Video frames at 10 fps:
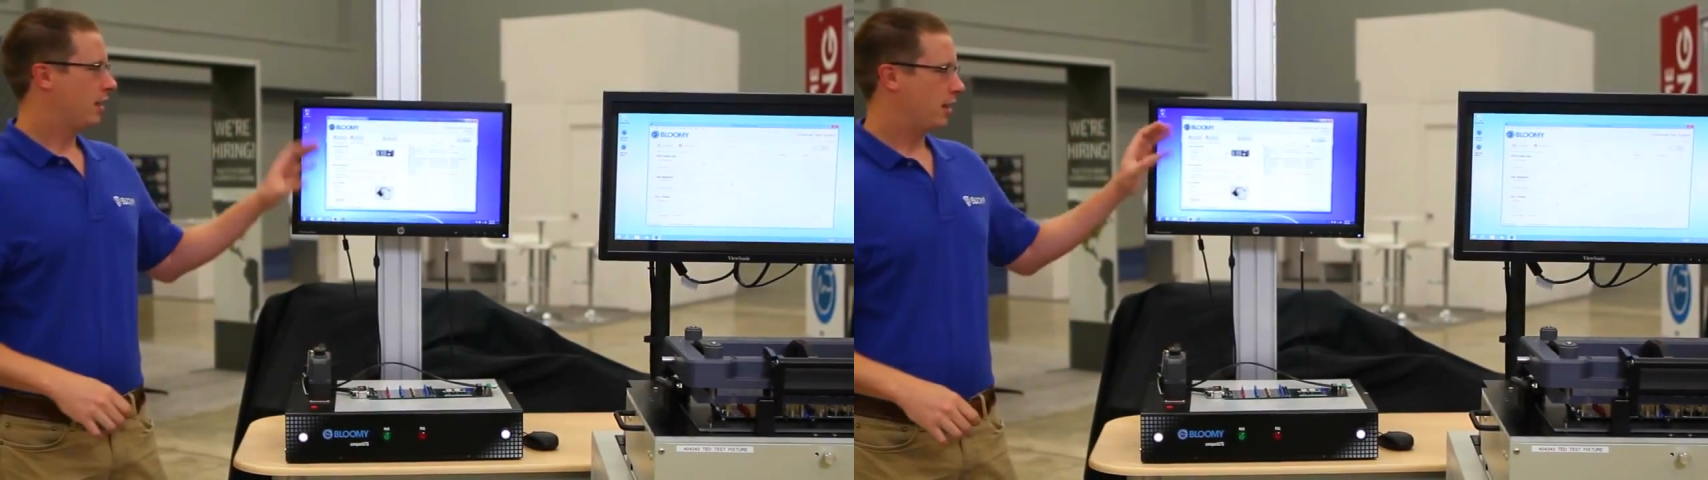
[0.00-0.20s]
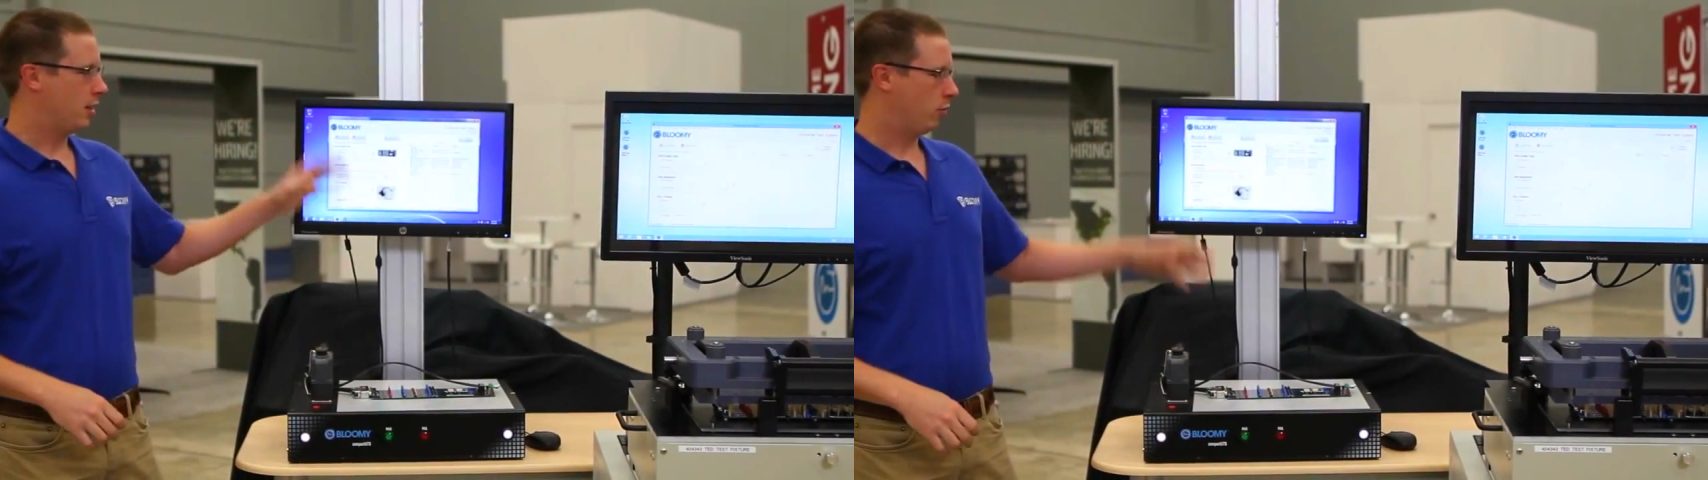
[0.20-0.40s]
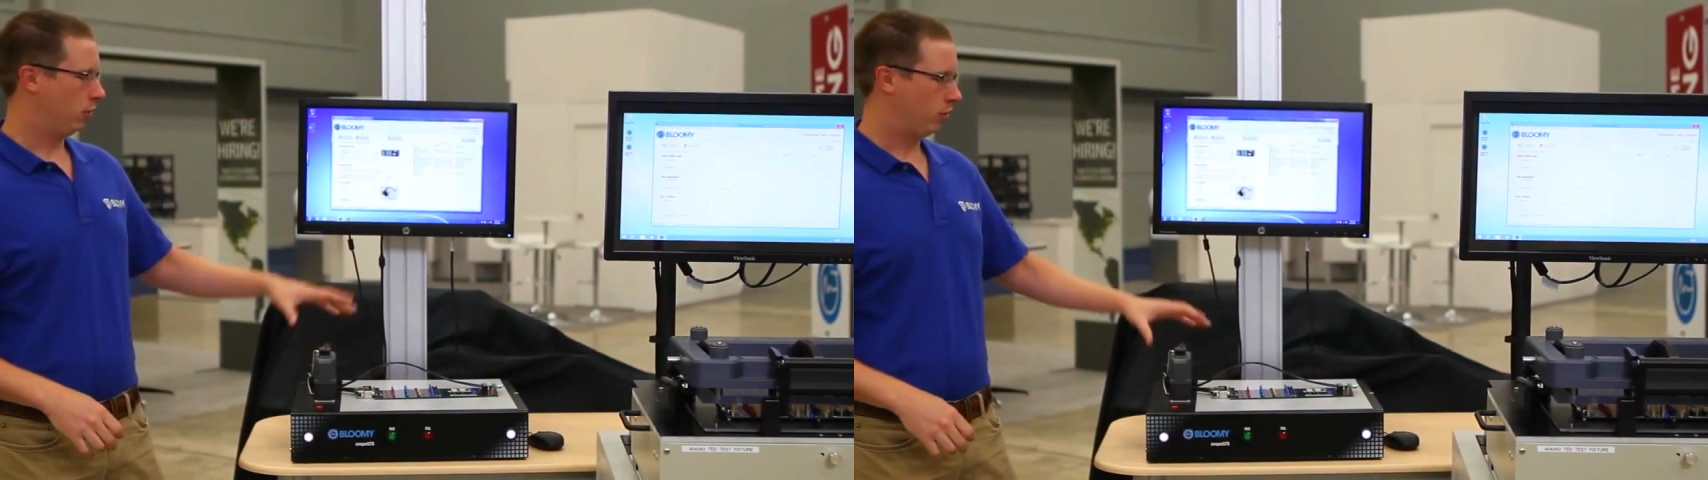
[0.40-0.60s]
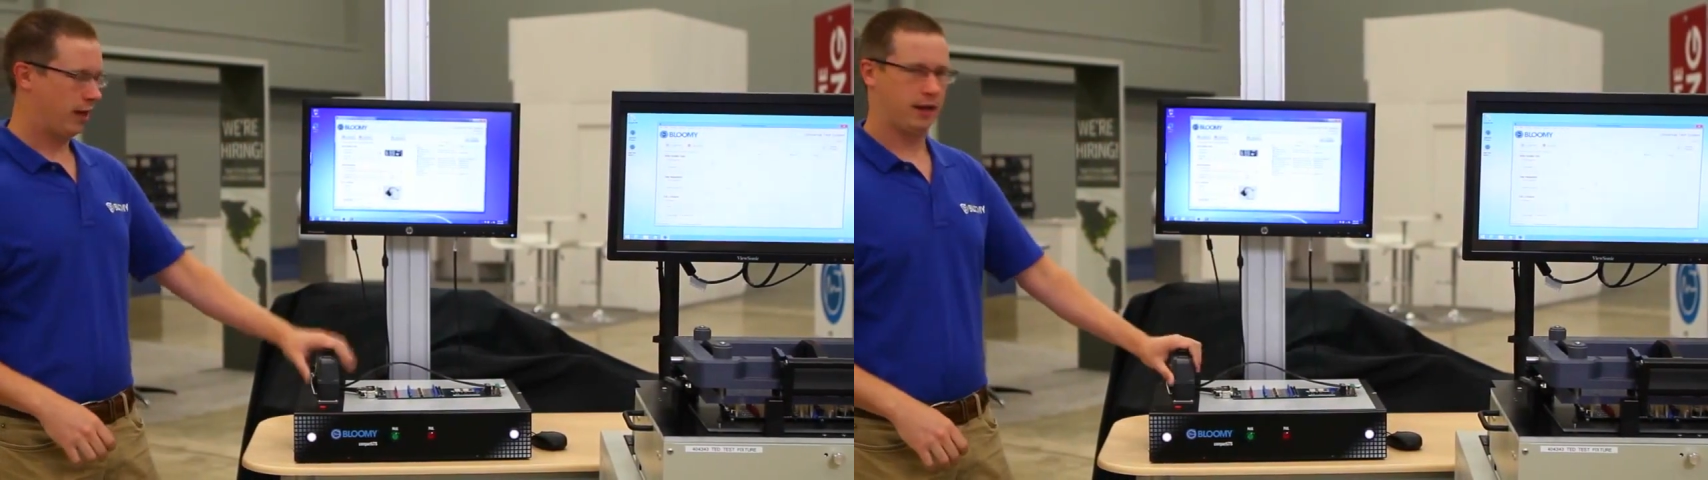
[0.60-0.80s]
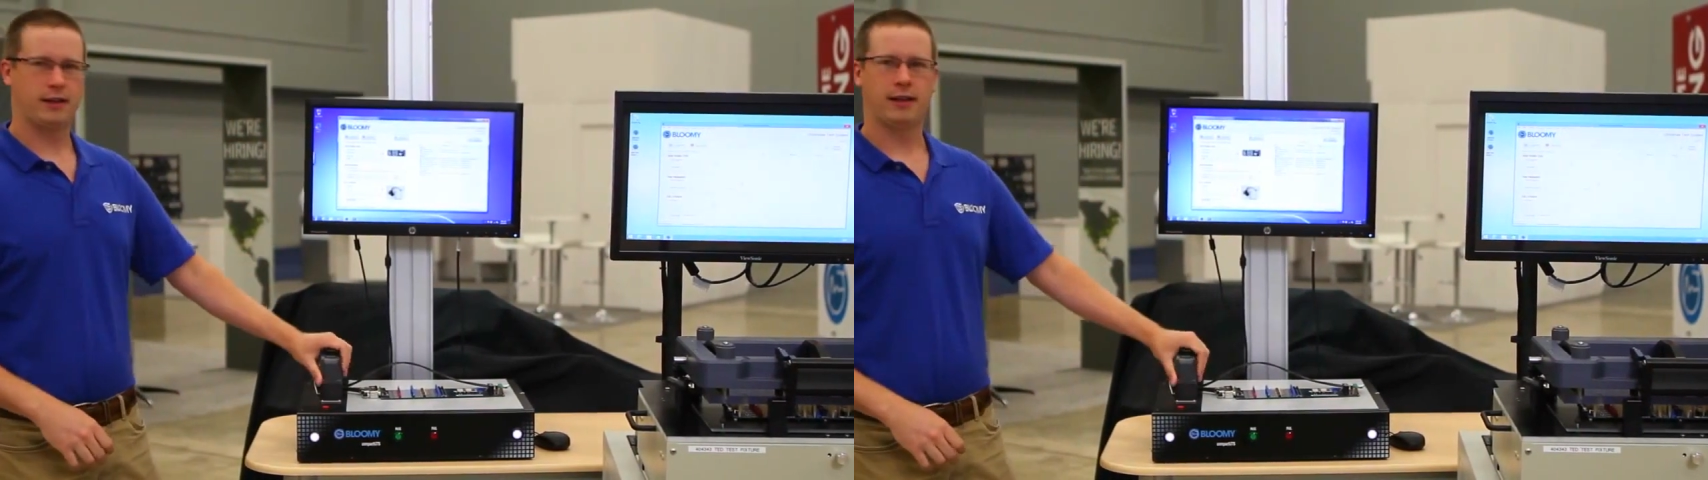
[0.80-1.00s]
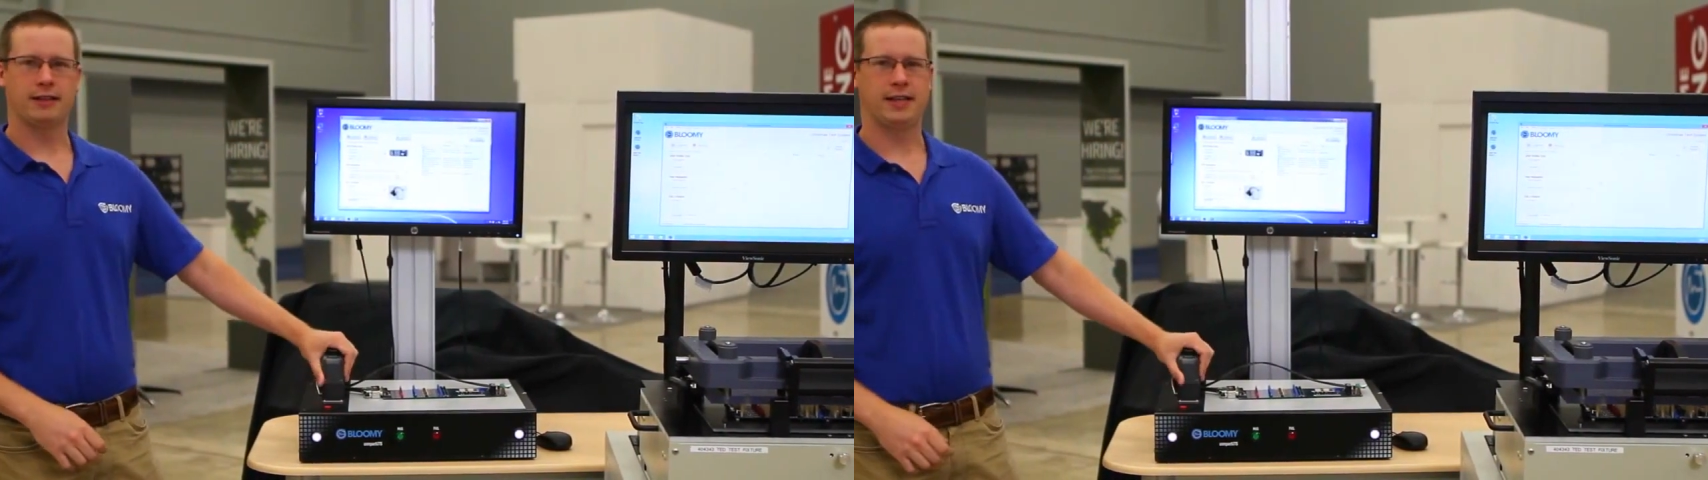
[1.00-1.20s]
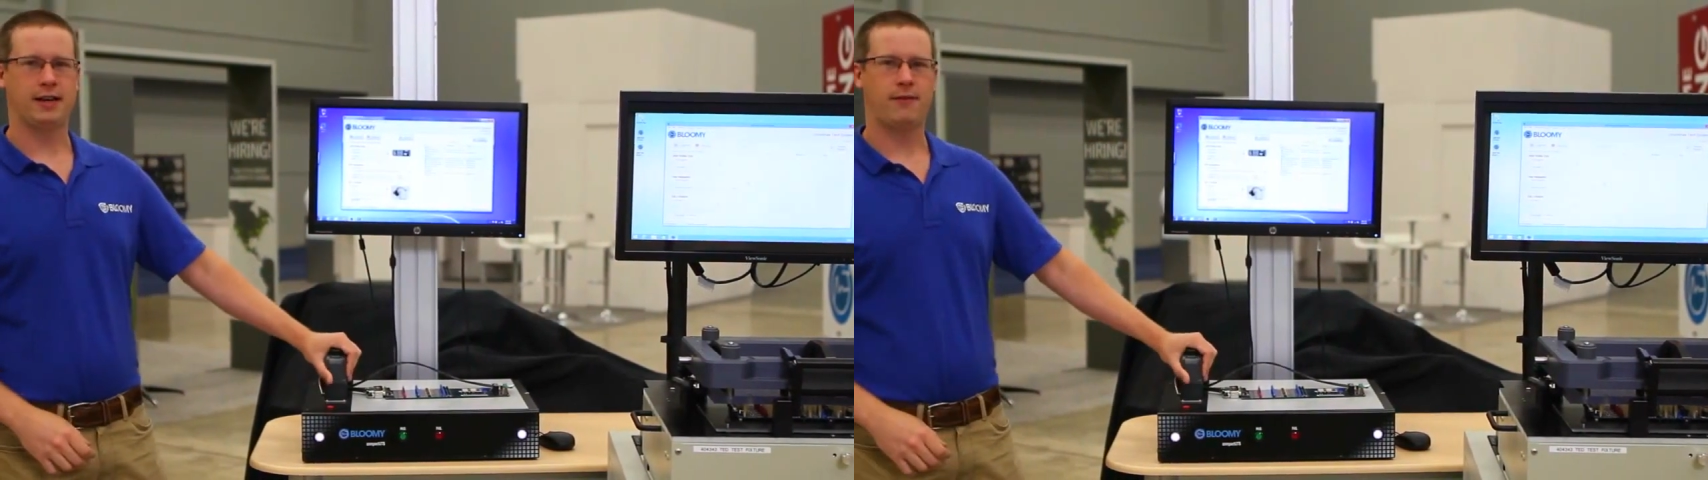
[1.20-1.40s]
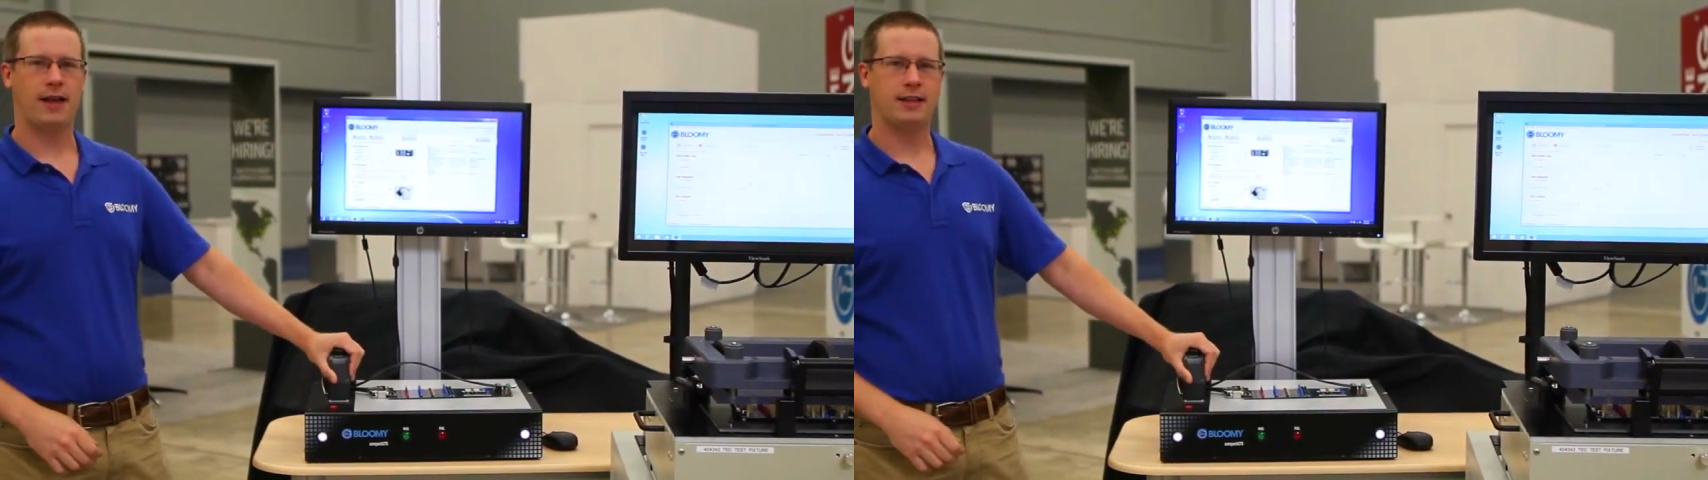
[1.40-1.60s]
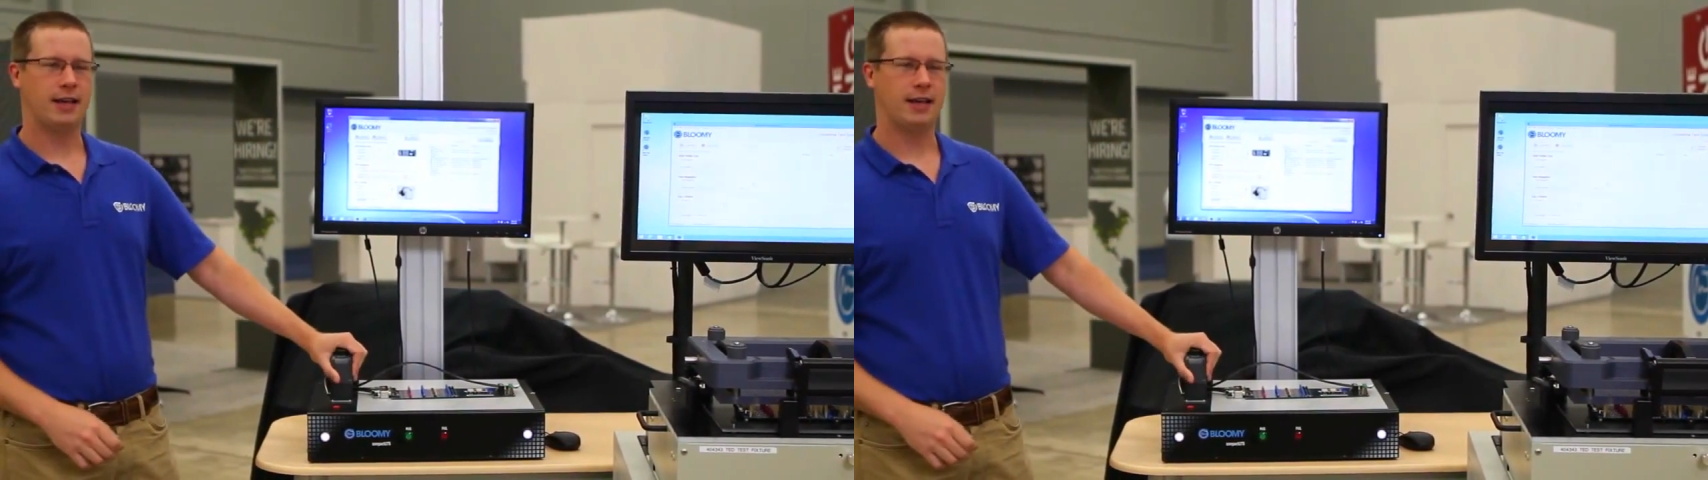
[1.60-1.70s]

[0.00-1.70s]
It will identify